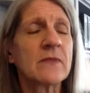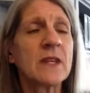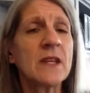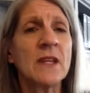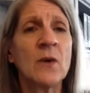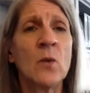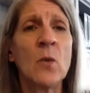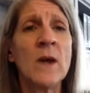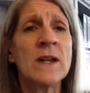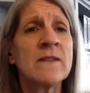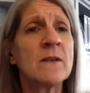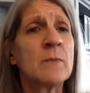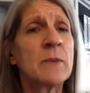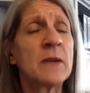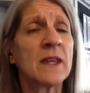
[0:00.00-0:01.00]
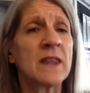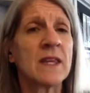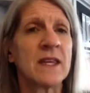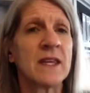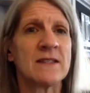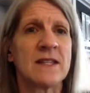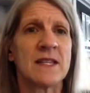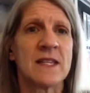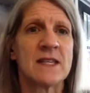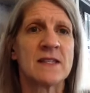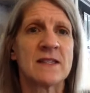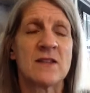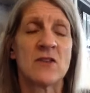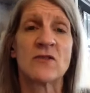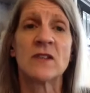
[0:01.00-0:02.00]
One of the big things is
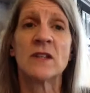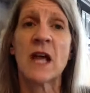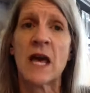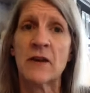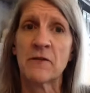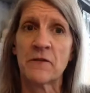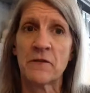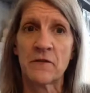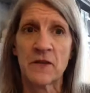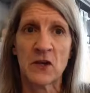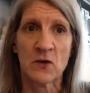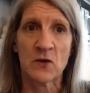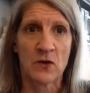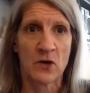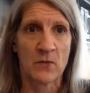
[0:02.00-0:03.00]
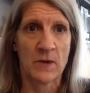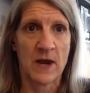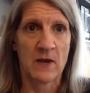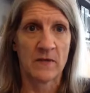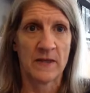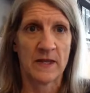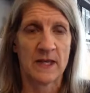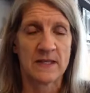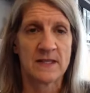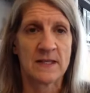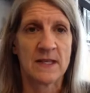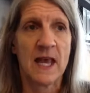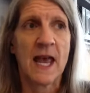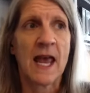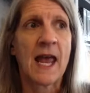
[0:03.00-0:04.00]
there's a lot of fear around this,
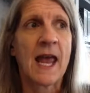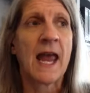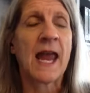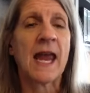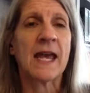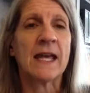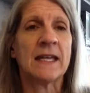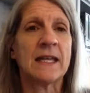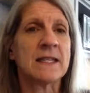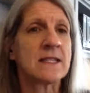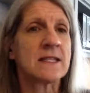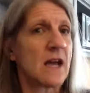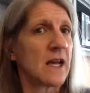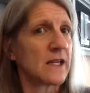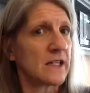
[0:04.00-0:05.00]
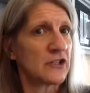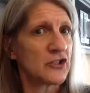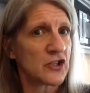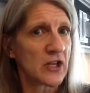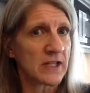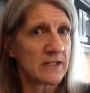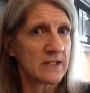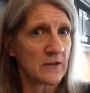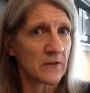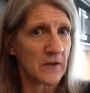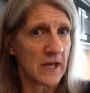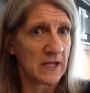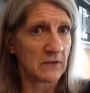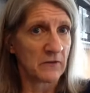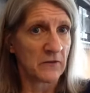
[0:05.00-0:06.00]
and it's not
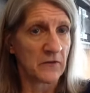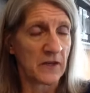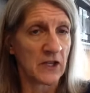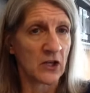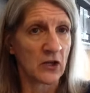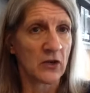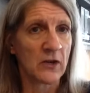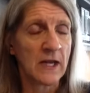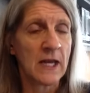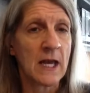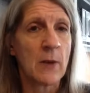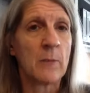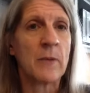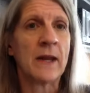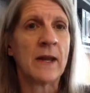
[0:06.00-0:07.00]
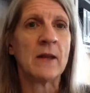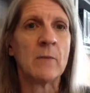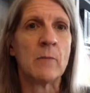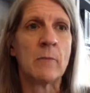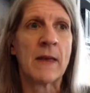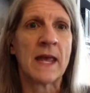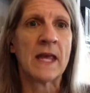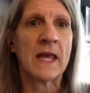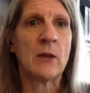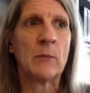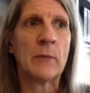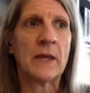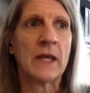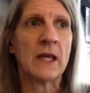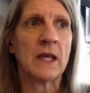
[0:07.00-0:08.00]
unjustified fear, but it may
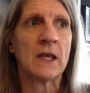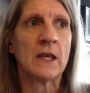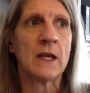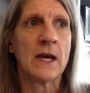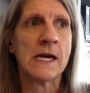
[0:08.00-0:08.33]
be